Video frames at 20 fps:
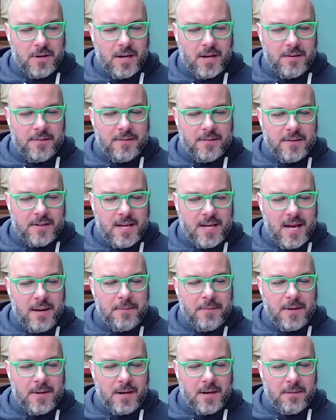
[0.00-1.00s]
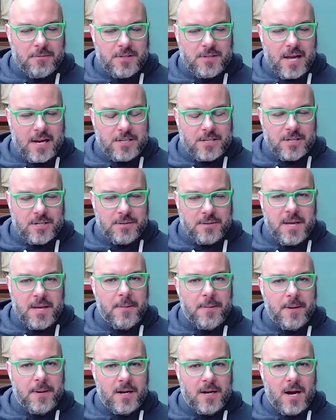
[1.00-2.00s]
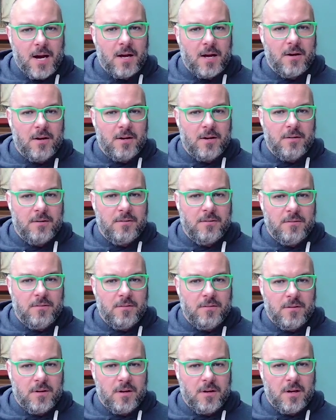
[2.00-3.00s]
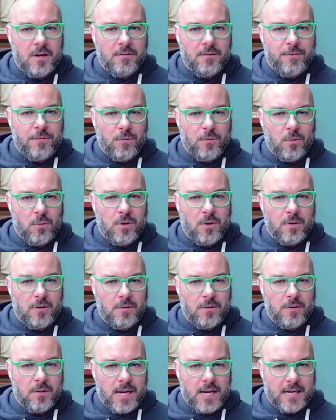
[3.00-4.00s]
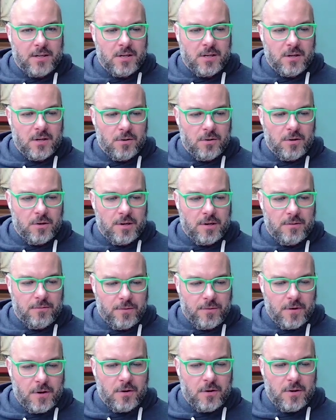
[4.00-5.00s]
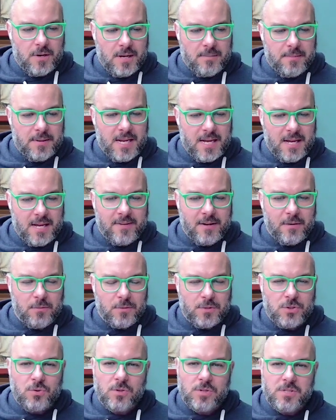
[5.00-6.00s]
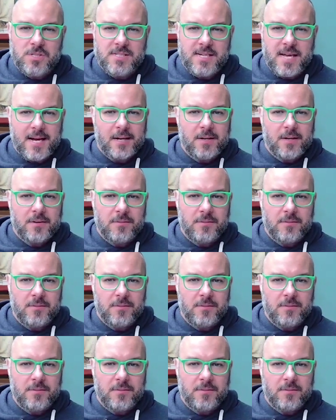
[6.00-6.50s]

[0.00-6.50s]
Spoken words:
And the game that I was actually keeping an eye on for Notre Dame and Navy was Georgia Tech,